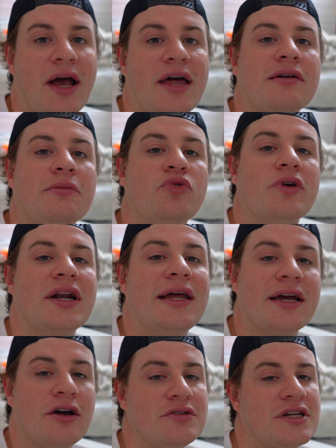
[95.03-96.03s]
and then we'll
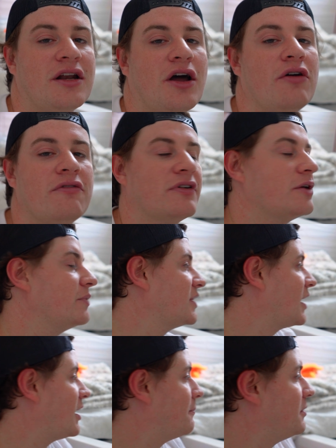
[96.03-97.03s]
clear coat it, and hopefully we
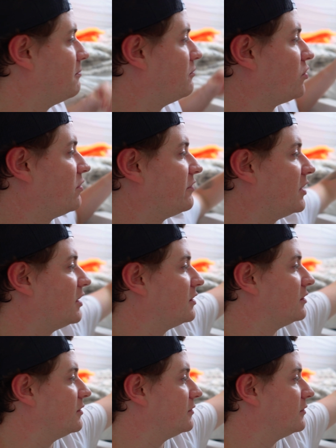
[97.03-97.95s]
get a bit more of a